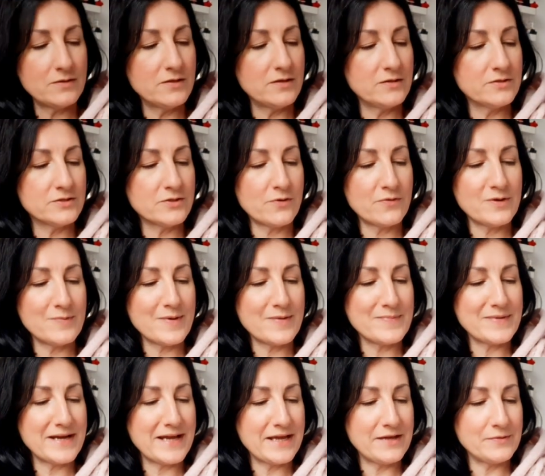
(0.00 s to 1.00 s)
sorry about
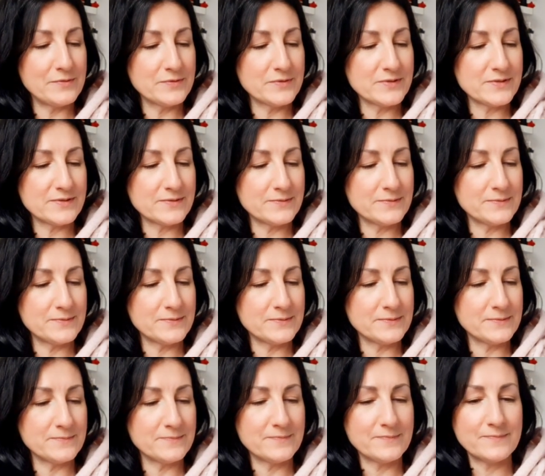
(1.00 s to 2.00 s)
my nails oh,
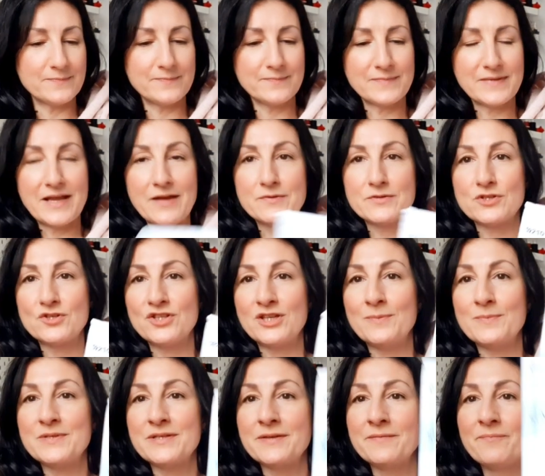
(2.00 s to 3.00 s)
nails are
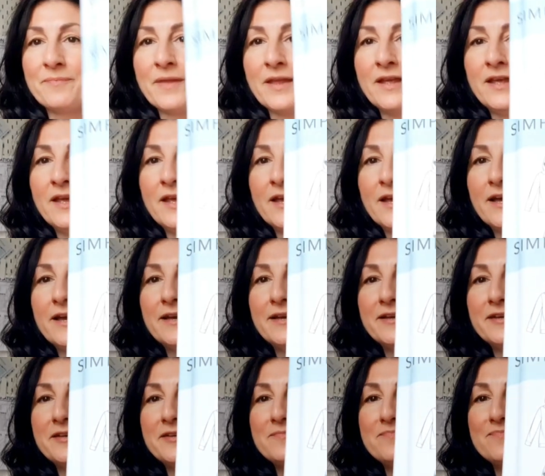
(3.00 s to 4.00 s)
chipped.
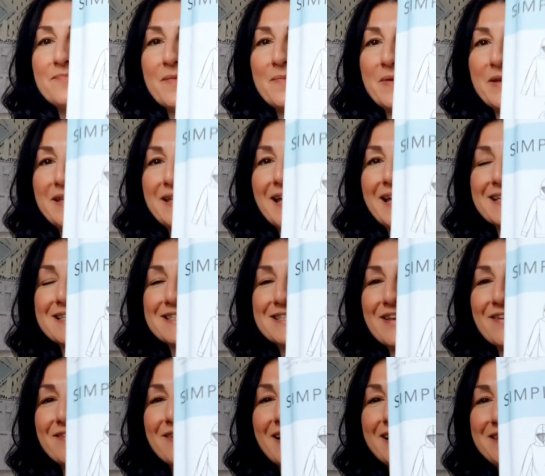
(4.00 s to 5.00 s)
Um, but yes,
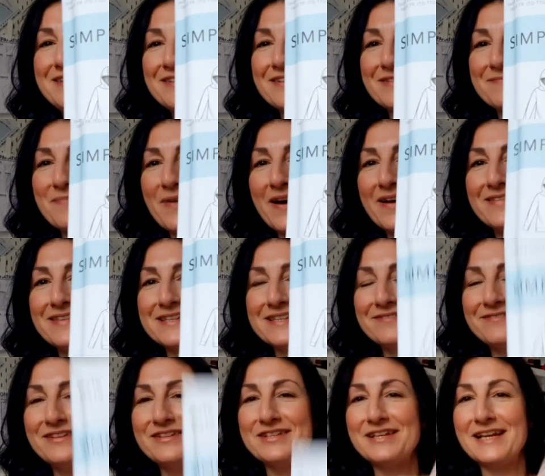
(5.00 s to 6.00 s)
yeah, so you could buy this
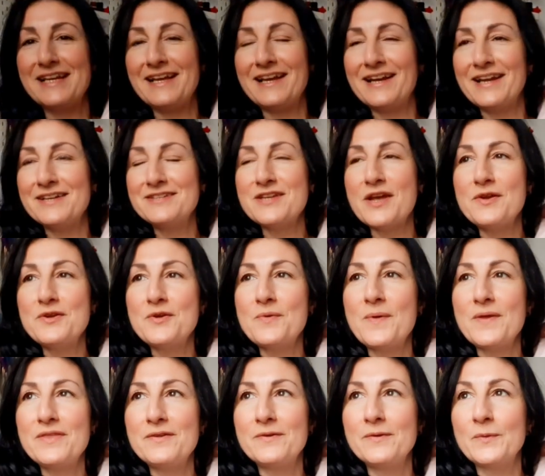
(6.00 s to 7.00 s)
originally, and I don't know
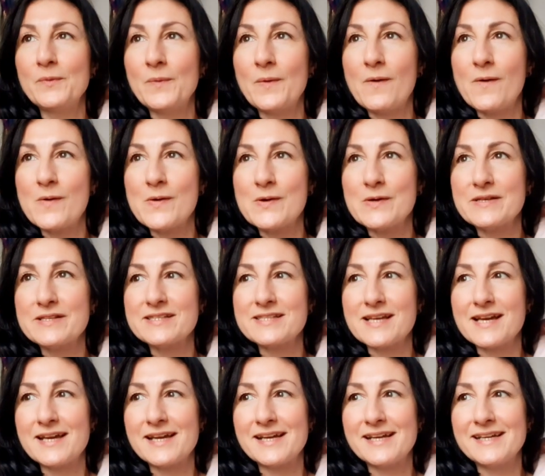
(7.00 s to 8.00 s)
whether it was
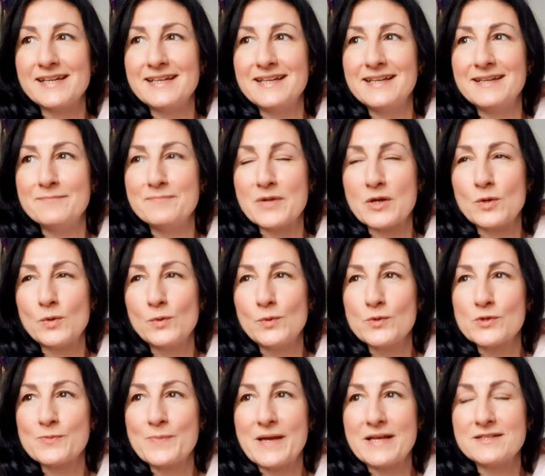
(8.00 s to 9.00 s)
a
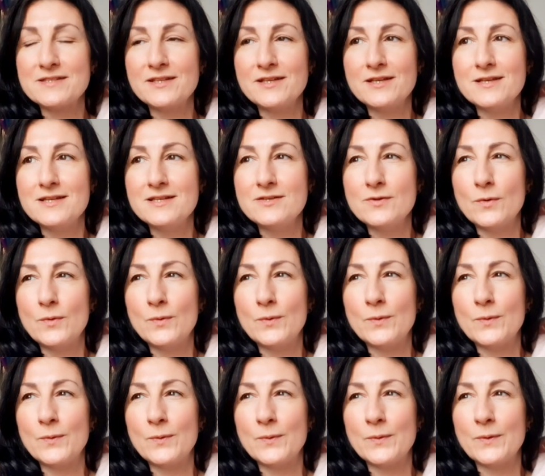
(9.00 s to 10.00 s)
McCall's pattern
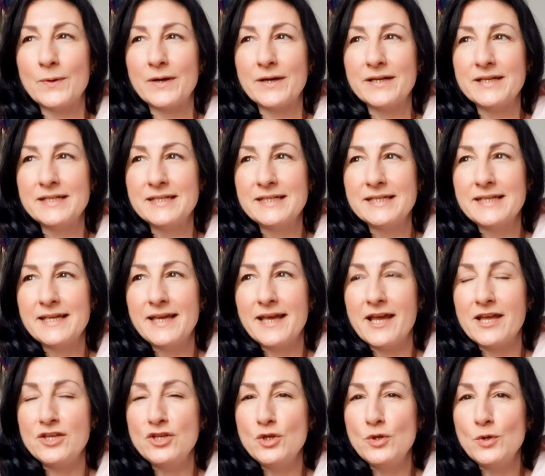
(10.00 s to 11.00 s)
or
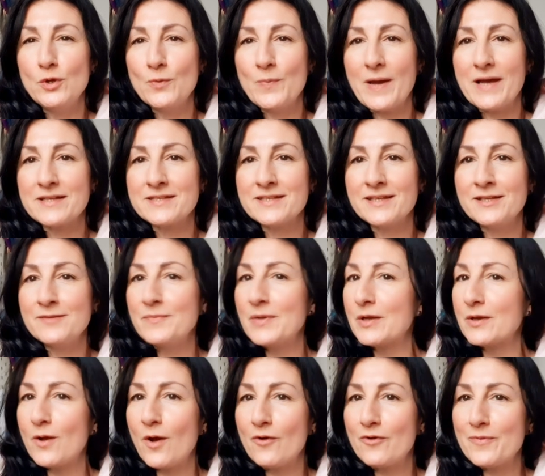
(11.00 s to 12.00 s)
a new look pattern, but
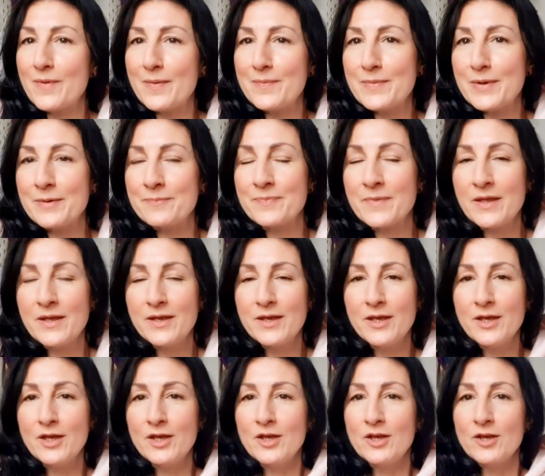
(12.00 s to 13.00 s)
I can't remember.
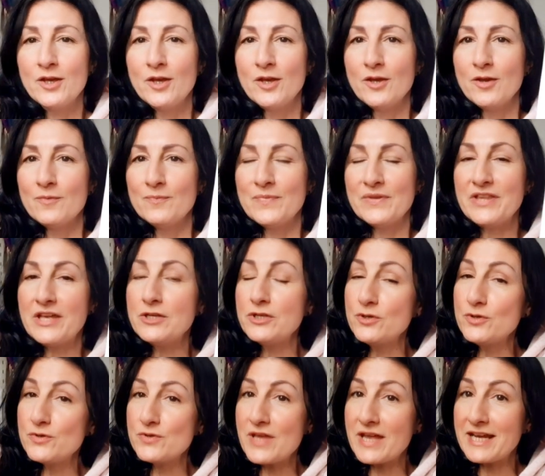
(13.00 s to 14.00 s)
But they
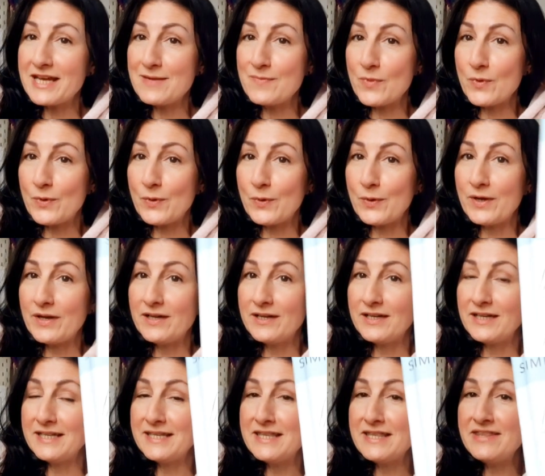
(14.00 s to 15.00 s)
didn't do that anymore,
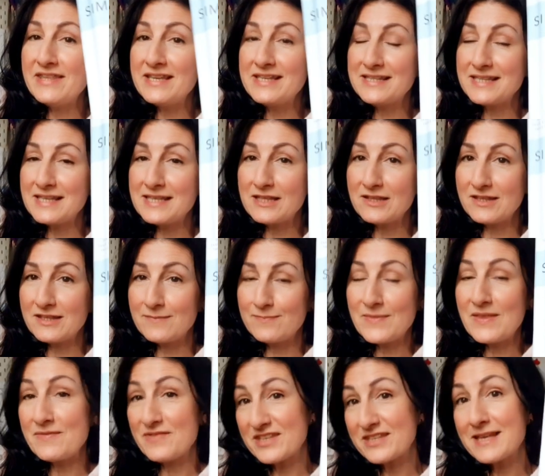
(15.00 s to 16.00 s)
and this is
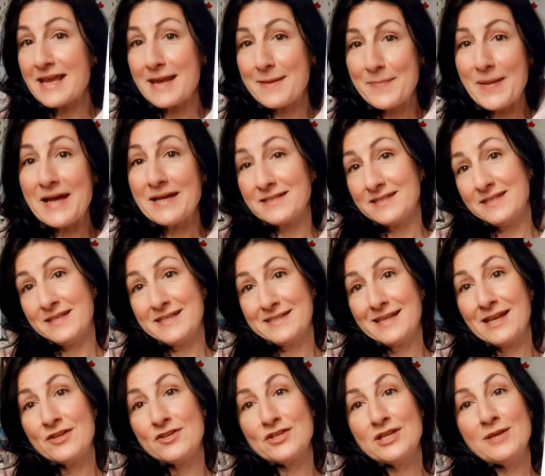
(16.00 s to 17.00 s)
the same pattern
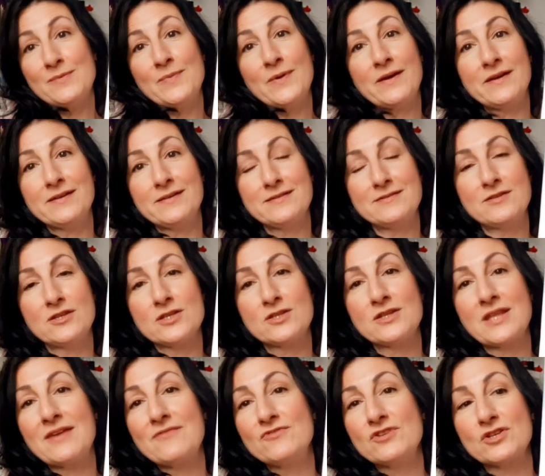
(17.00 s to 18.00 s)
essentially, but just
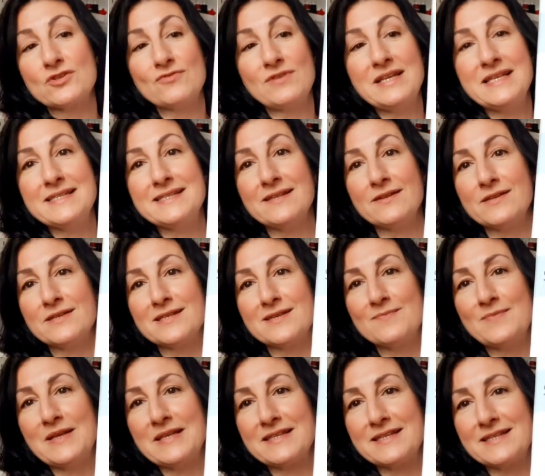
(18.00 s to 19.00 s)
they've just released it in
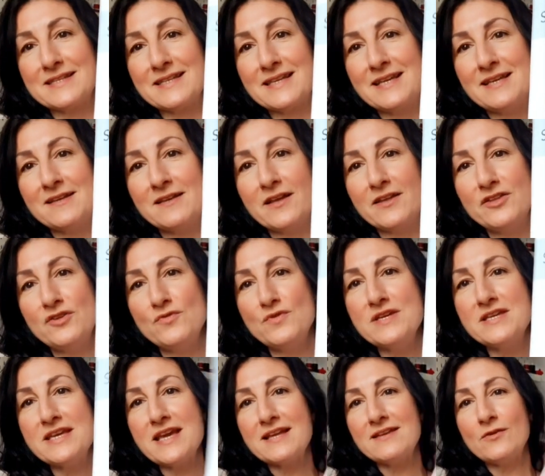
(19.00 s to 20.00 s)
simplicity. And you
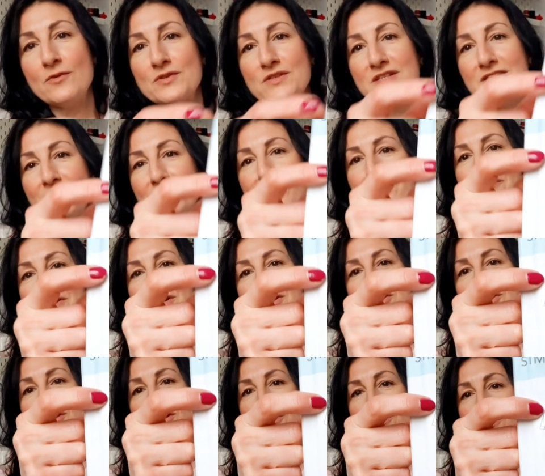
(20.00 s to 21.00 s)
can get lots of different
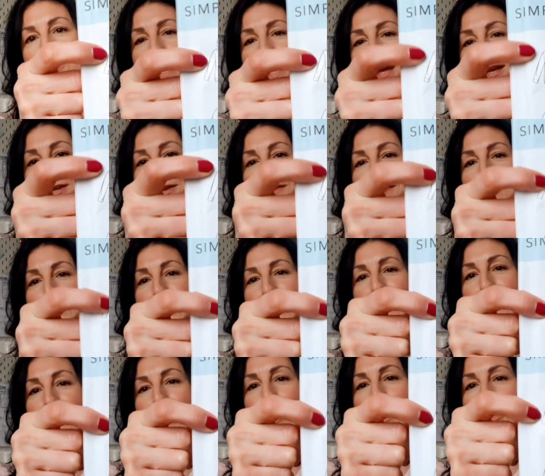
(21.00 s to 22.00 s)
versions. You can
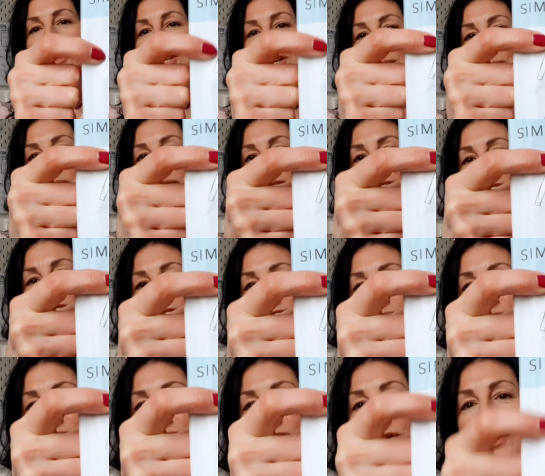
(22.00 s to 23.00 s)
get like a jumper version
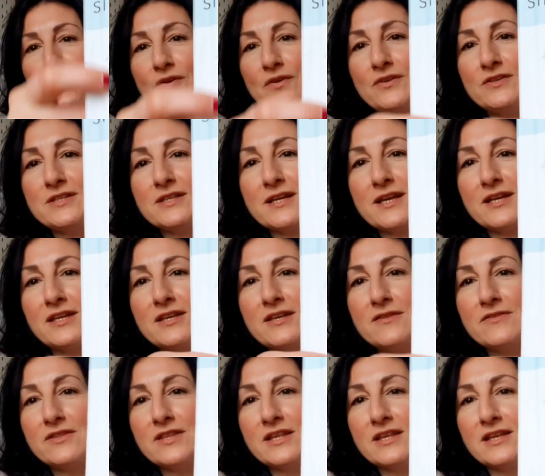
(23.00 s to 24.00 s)
with a hood,
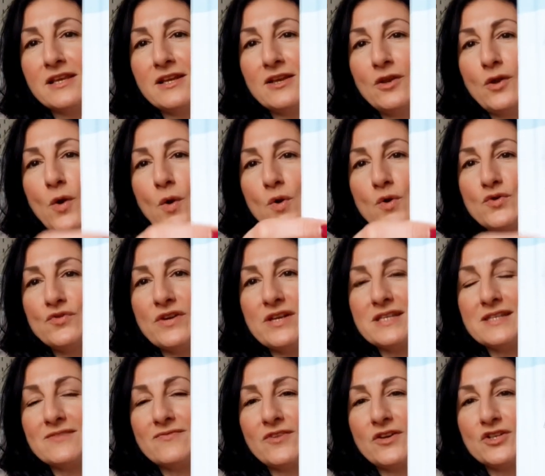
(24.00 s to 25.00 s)
and the long
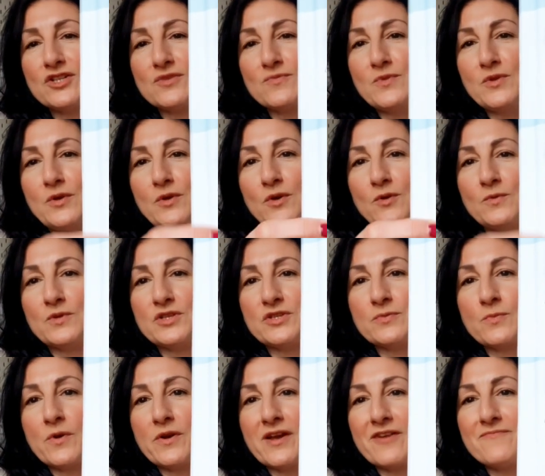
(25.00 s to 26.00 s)
dress version with a hood, which
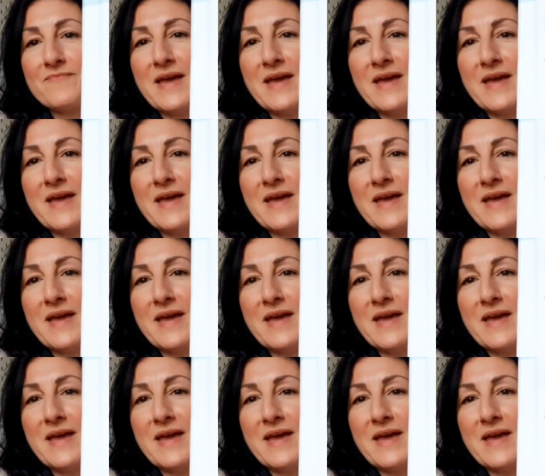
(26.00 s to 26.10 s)
is what I've